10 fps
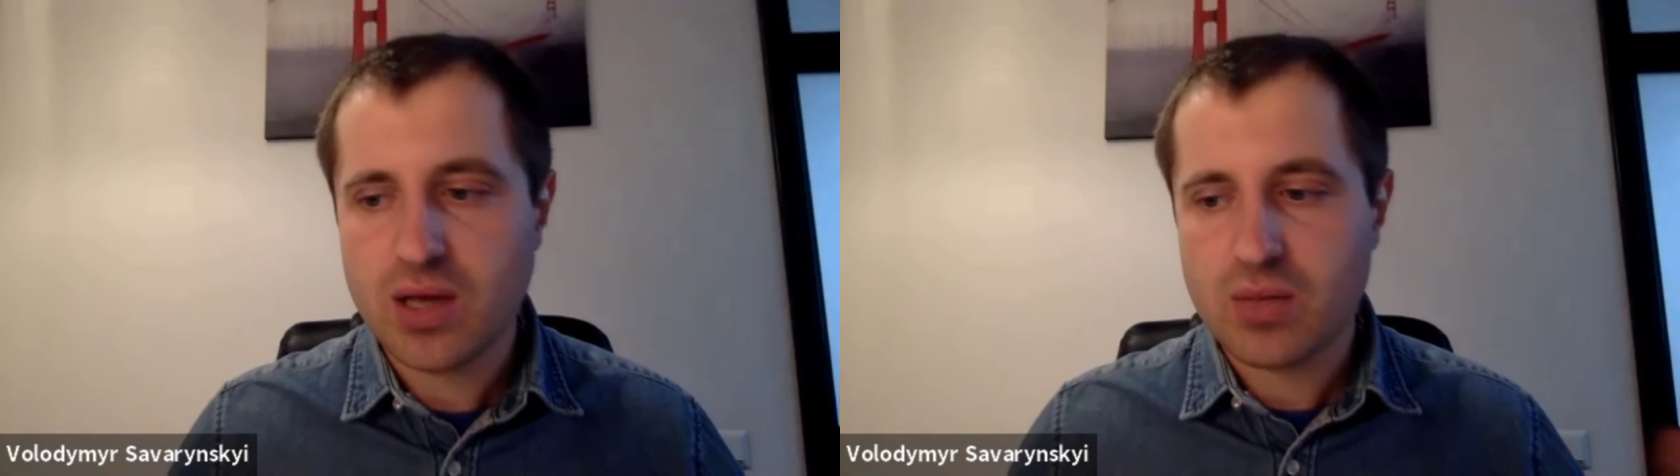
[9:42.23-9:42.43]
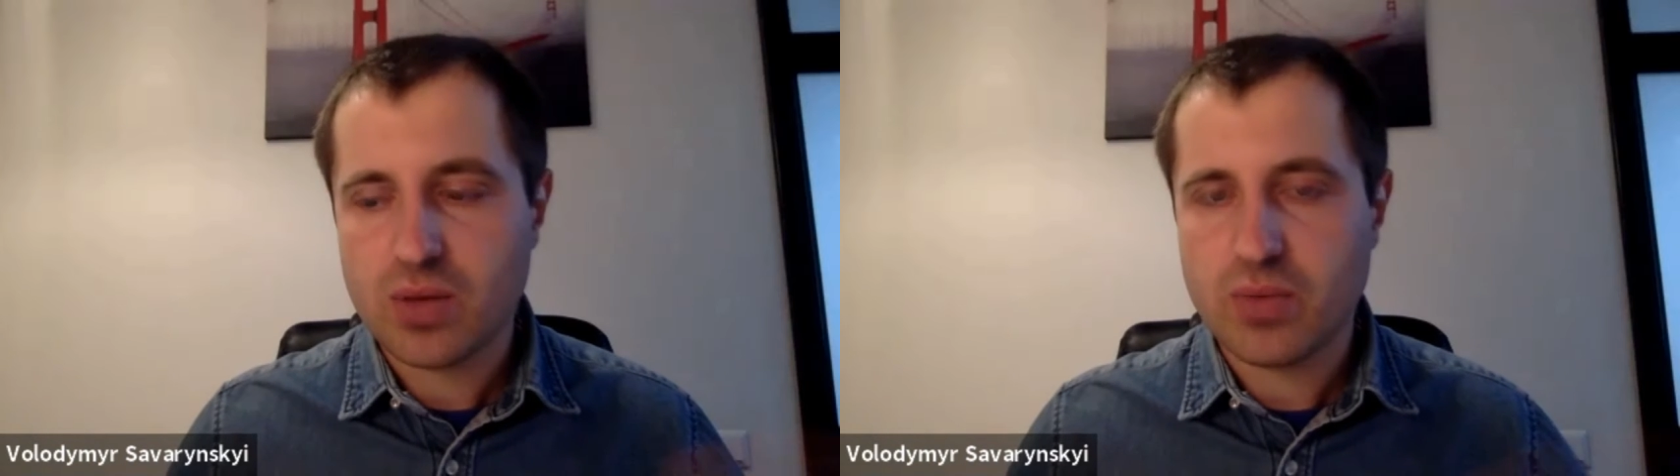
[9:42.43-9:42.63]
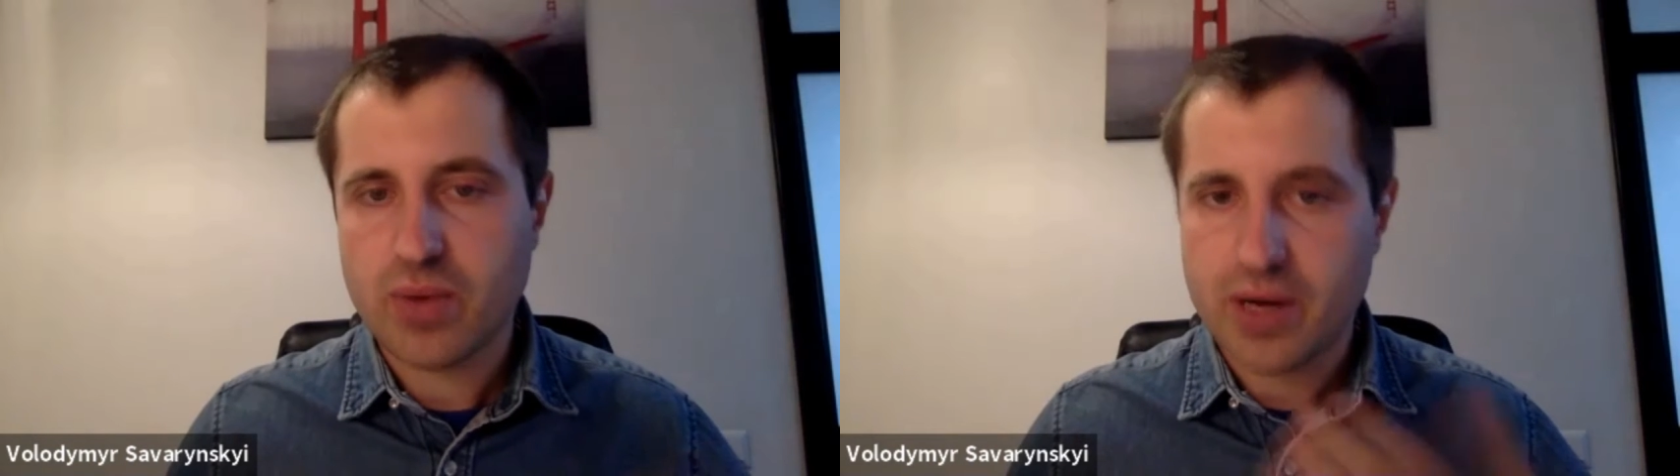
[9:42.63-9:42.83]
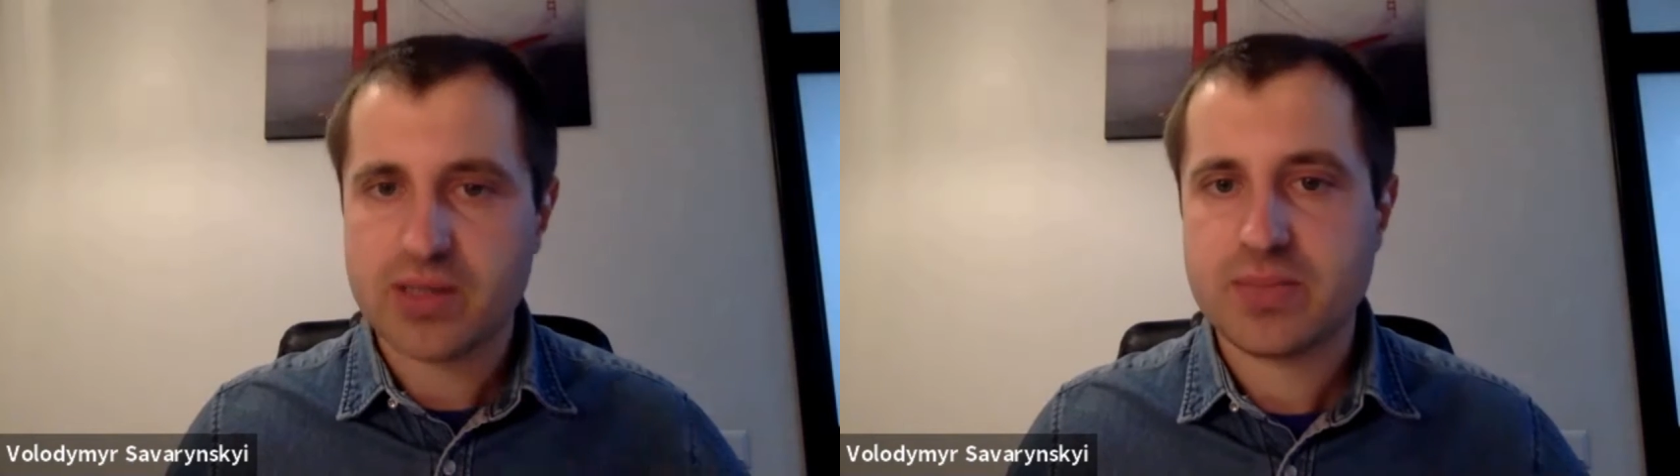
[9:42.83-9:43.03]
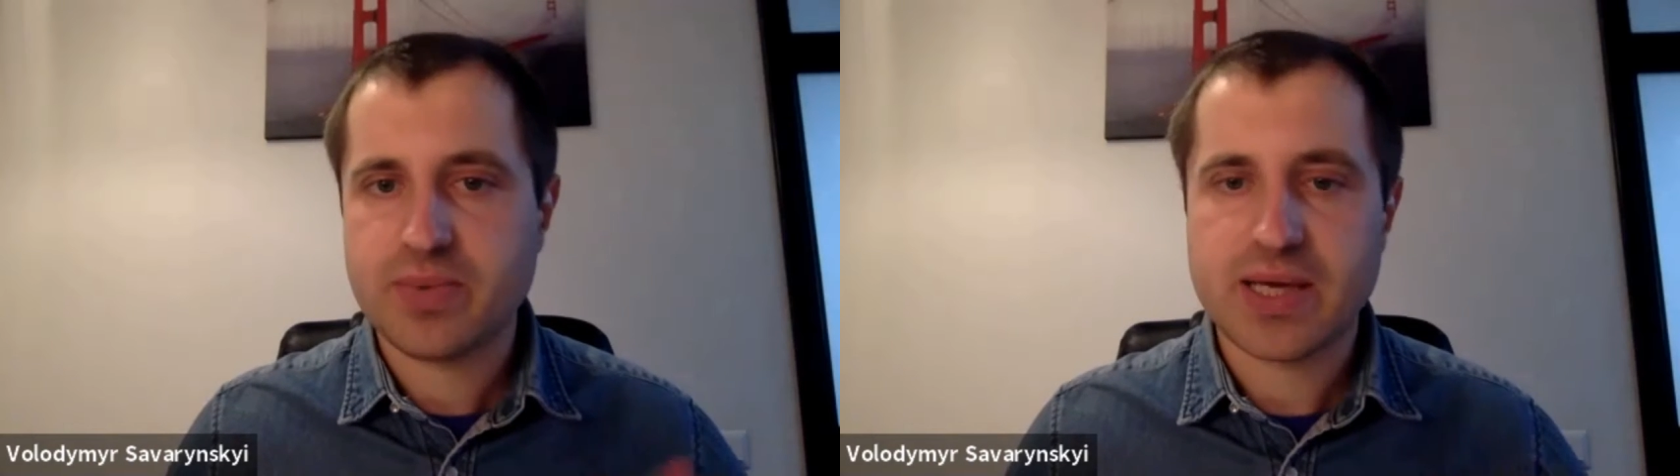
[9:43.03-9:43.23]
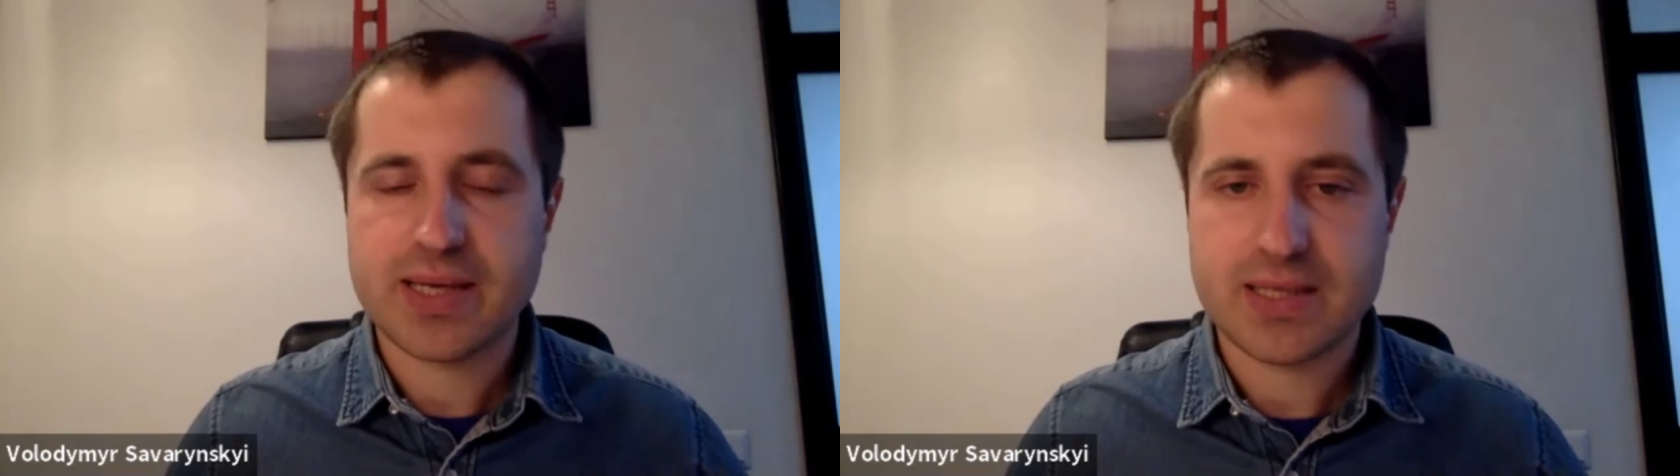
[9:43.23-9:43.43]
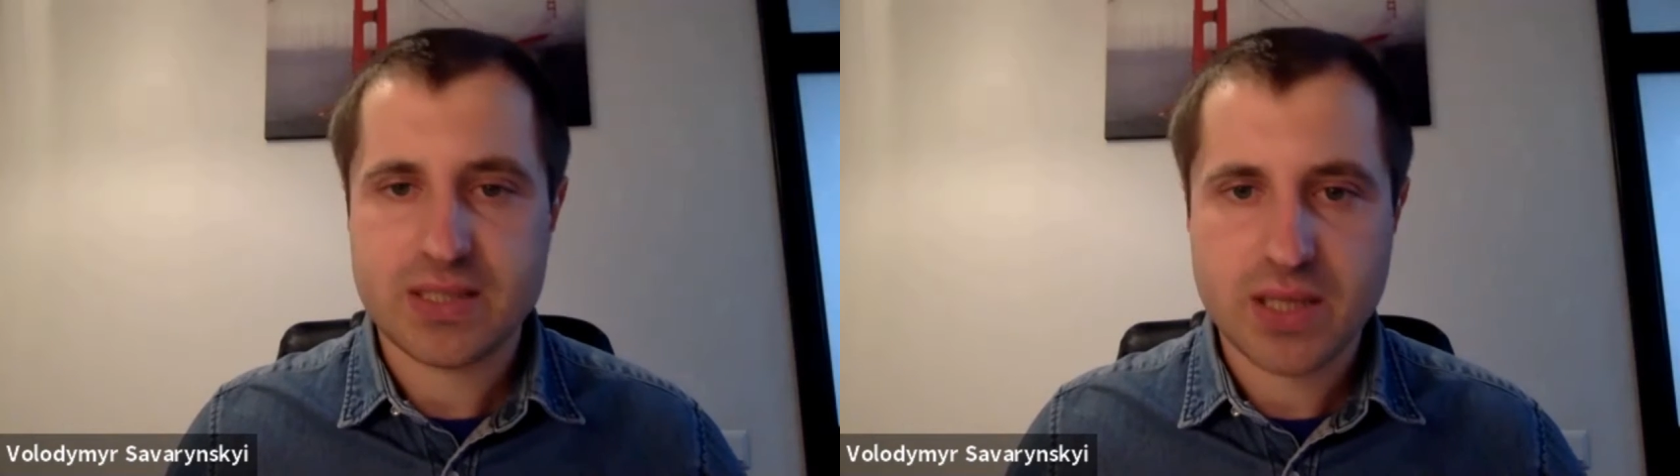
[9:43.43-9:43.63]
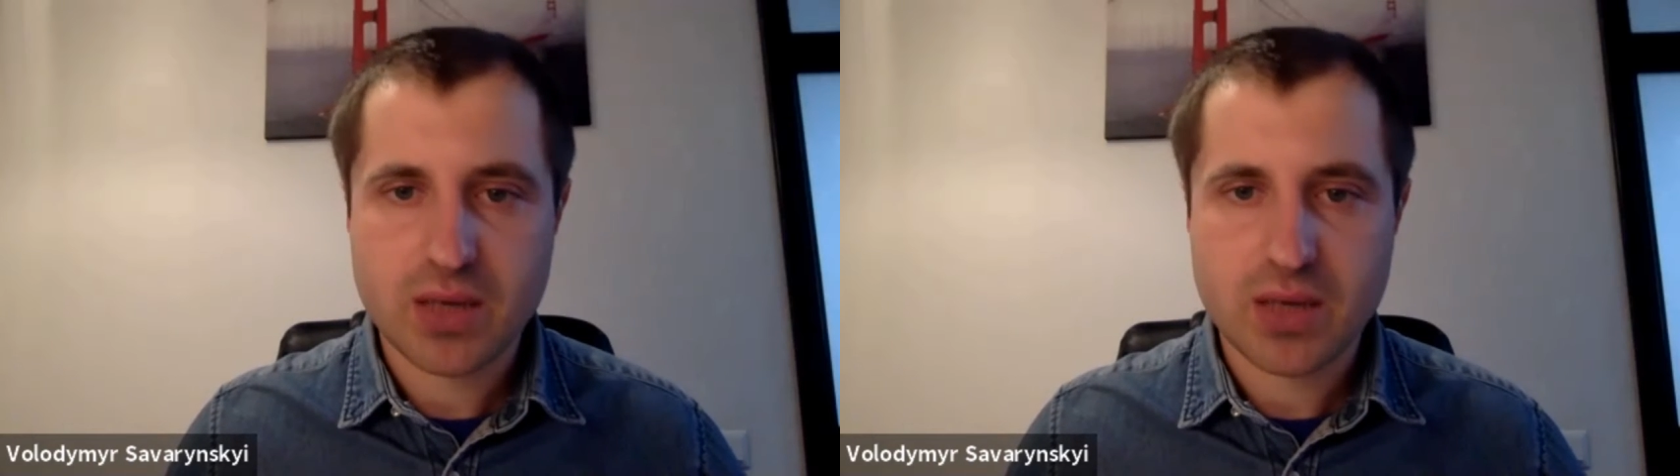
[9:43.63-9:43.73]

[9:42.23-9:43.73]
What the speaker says: We were speaking as